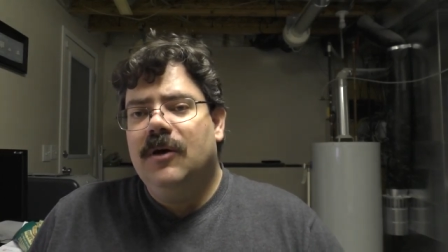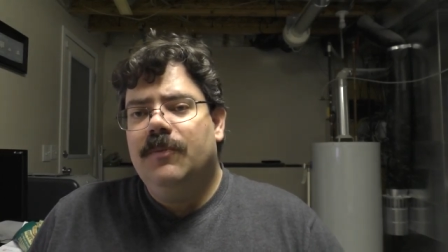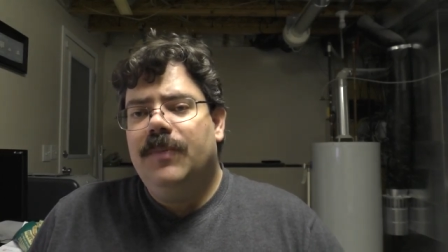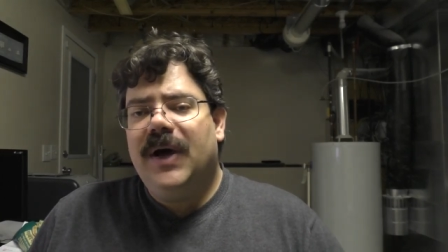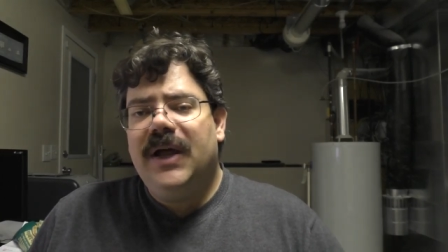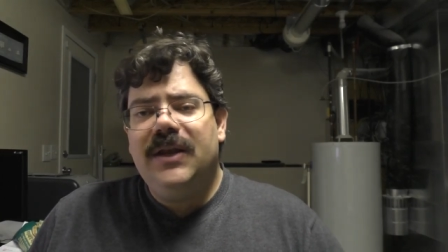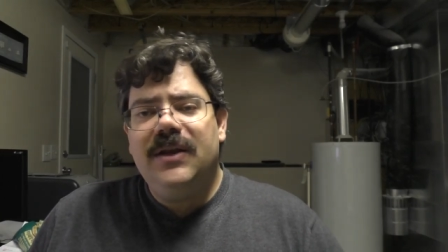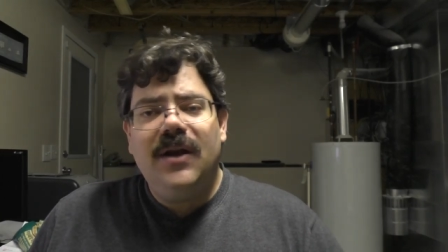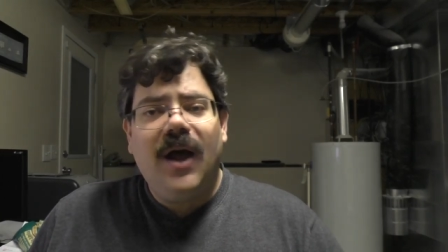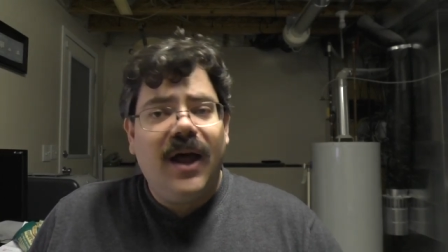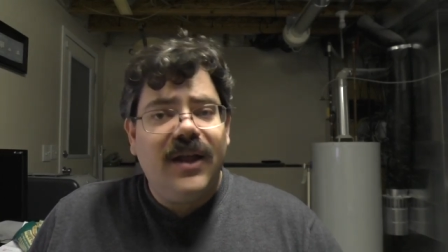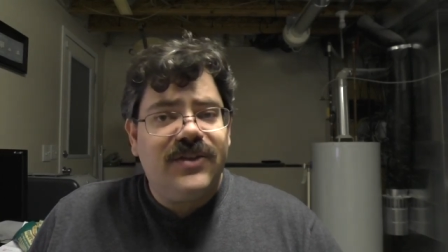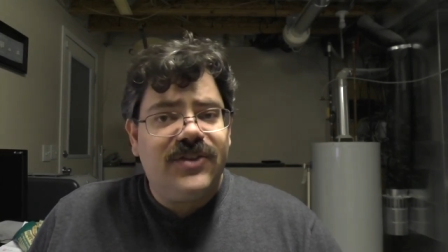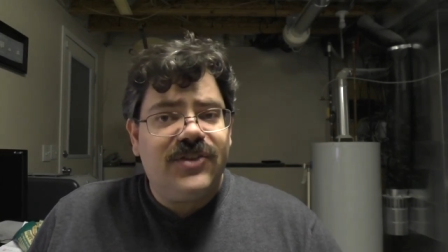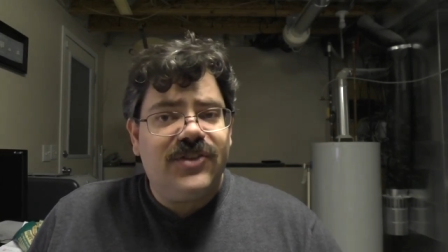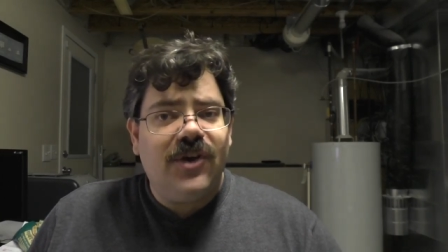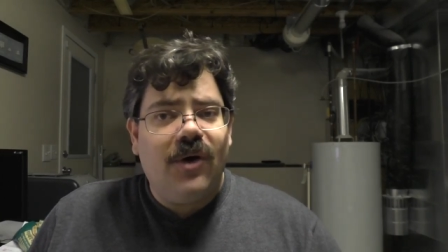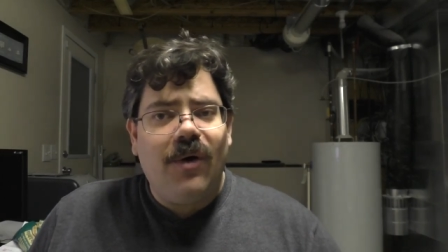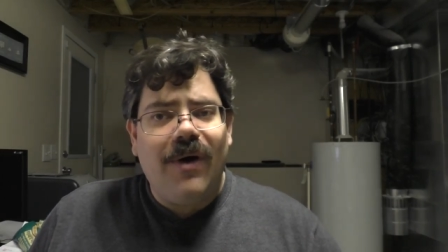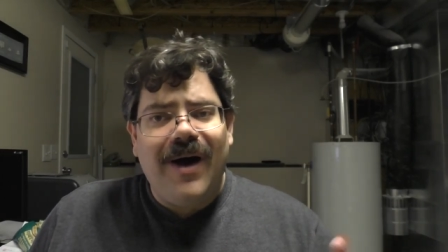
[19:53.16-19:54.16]
but not
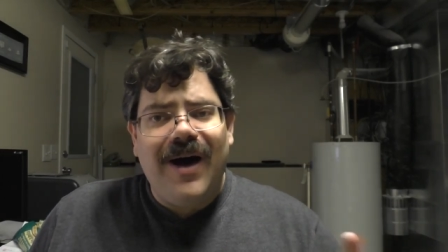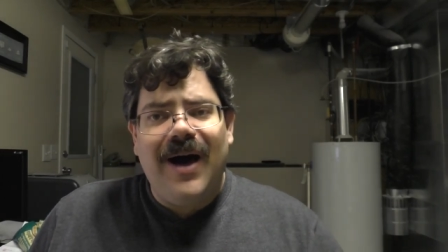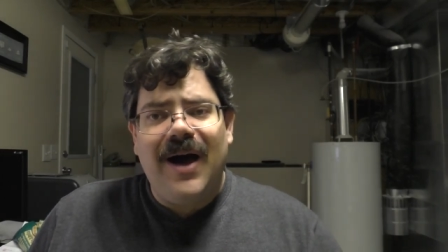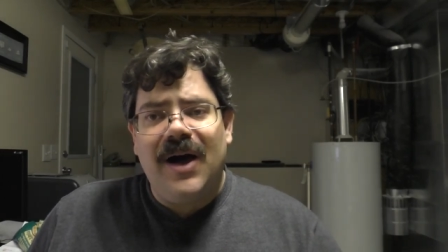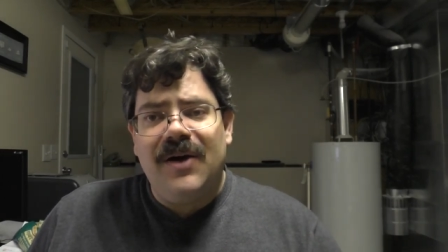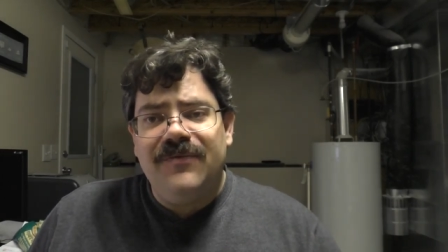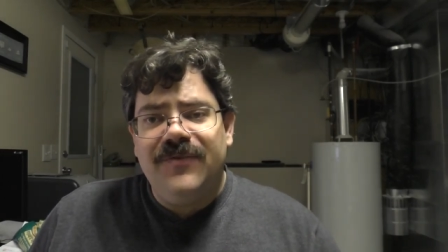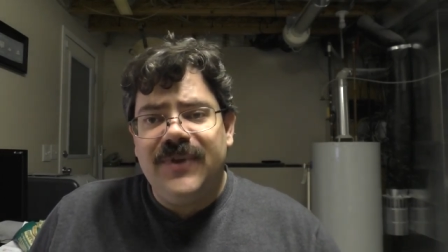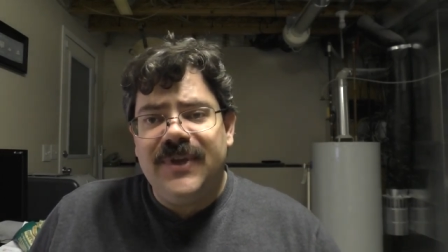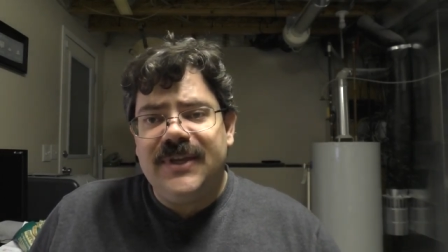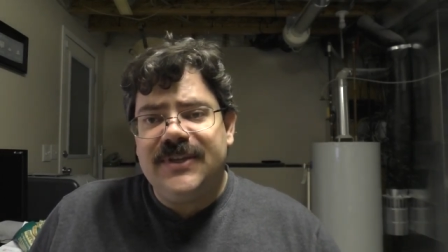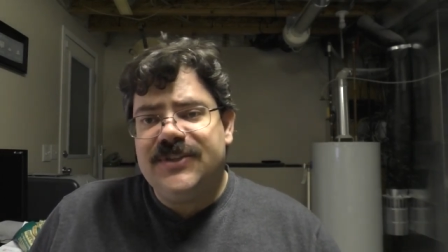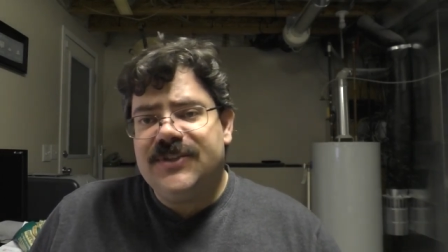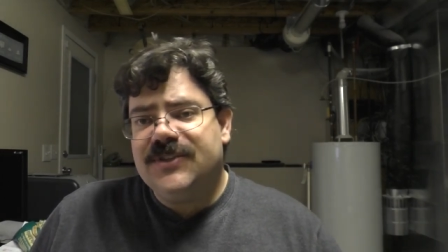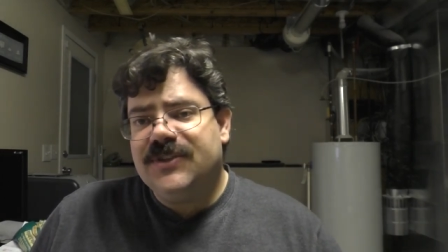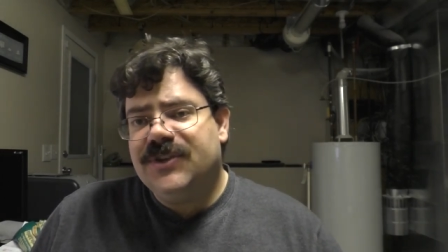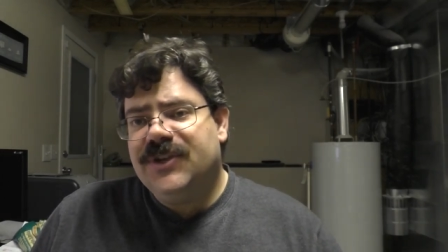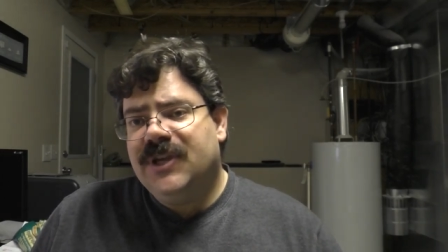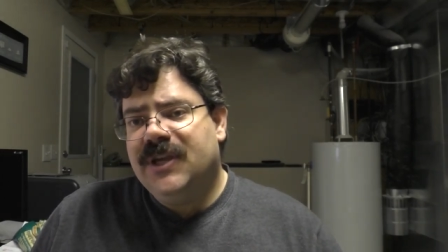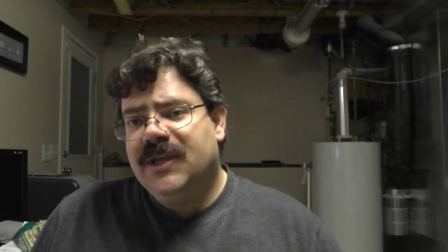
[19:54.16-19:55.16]
so
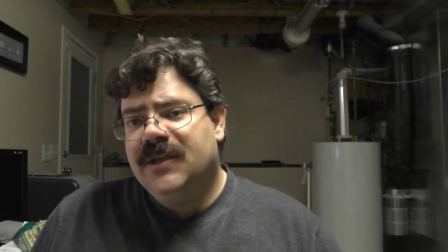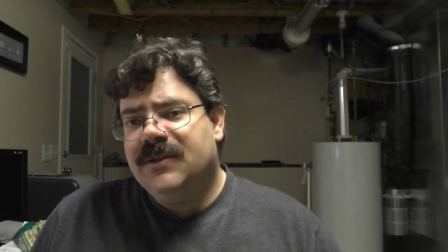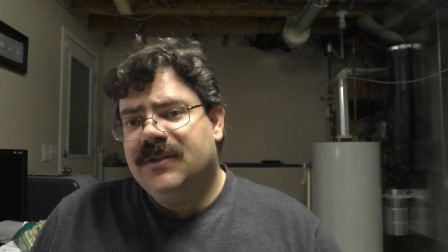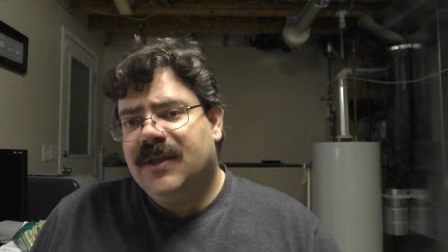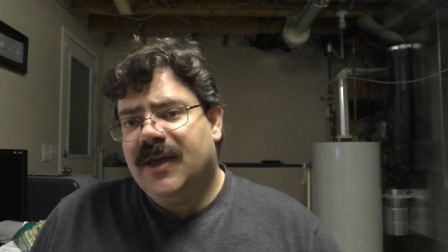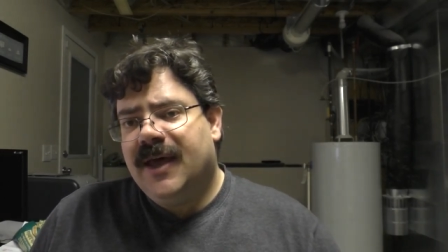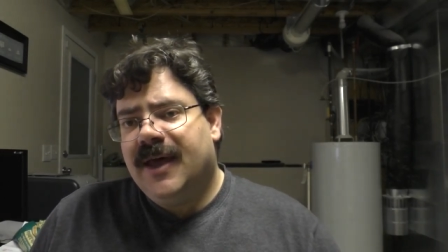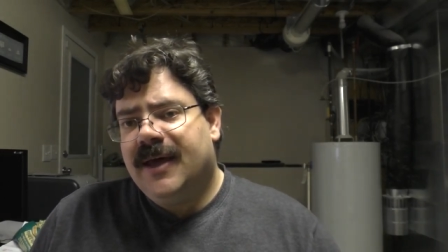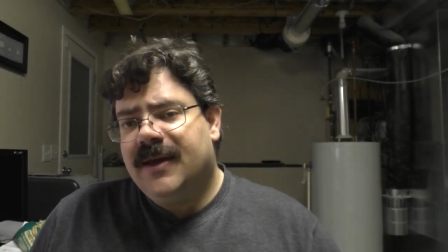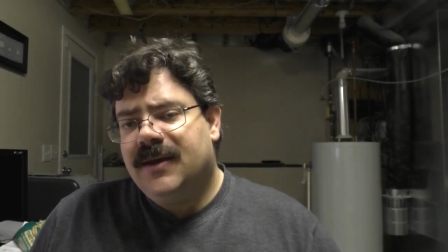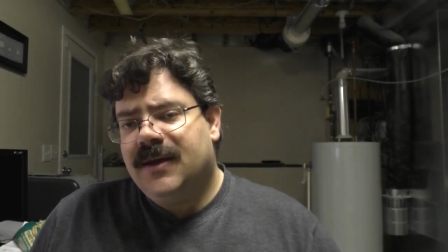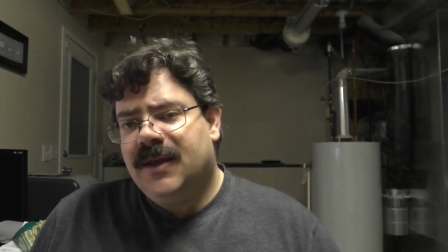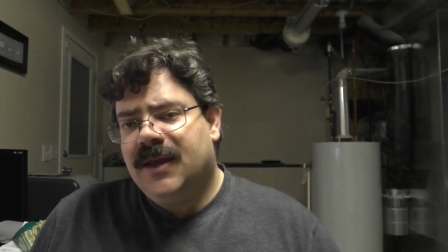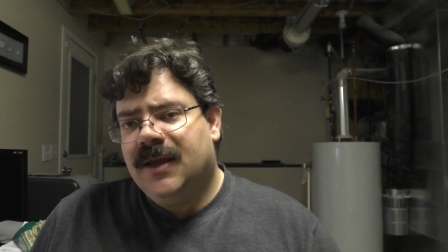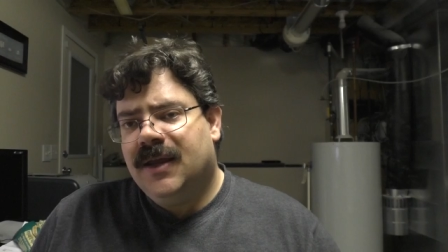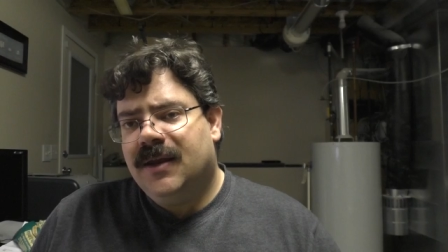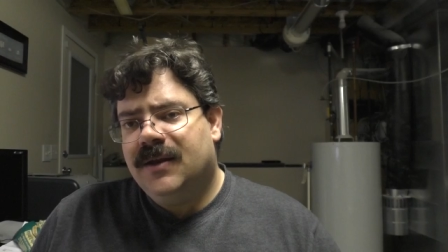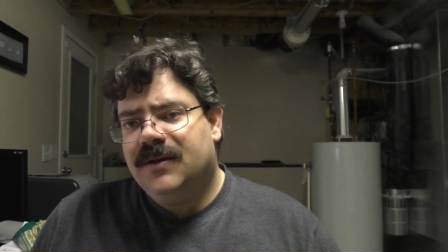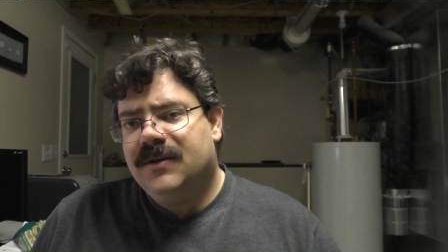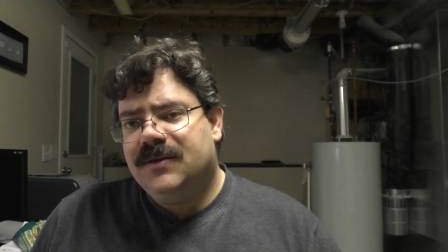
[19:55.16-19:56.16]
obviously that
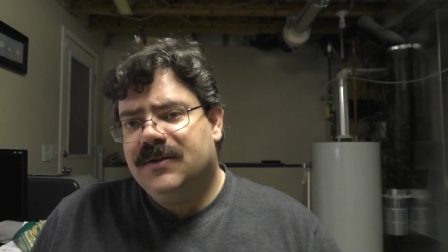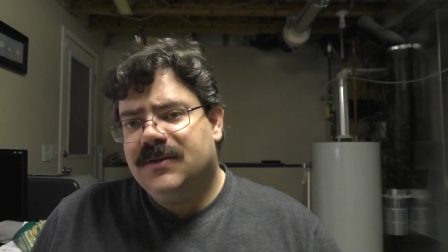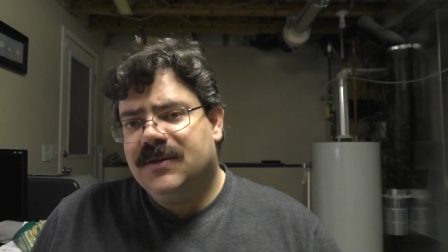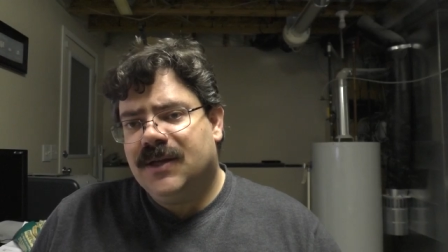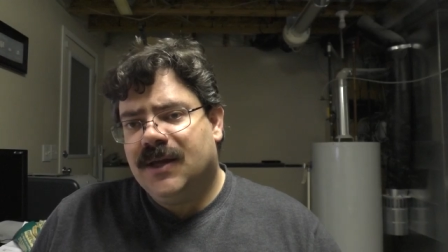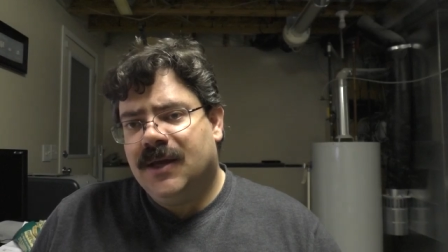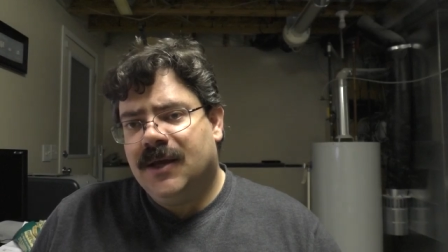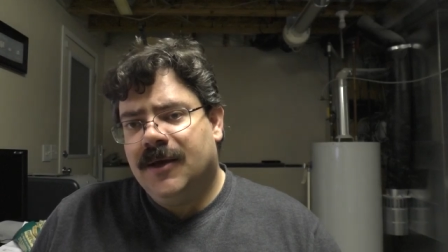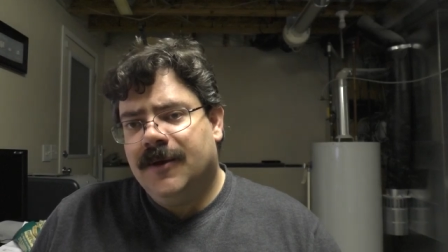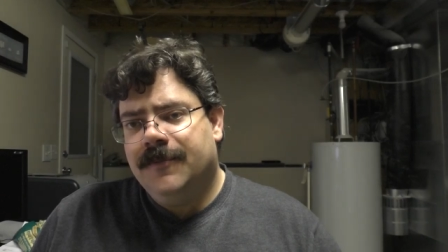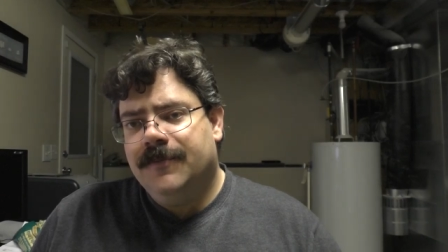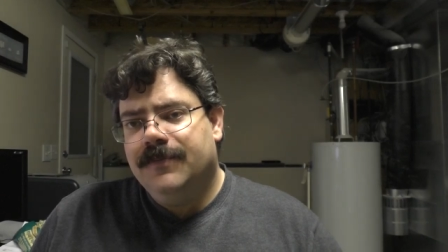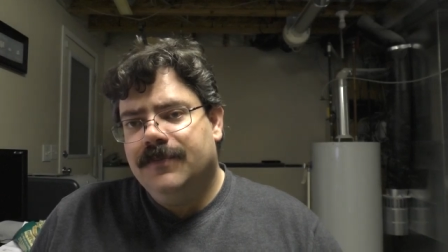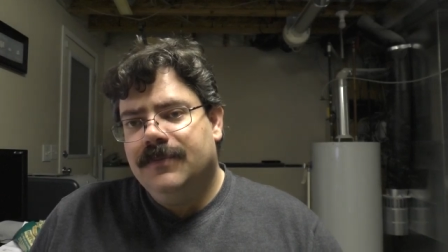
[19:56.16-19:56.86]
it. Uh,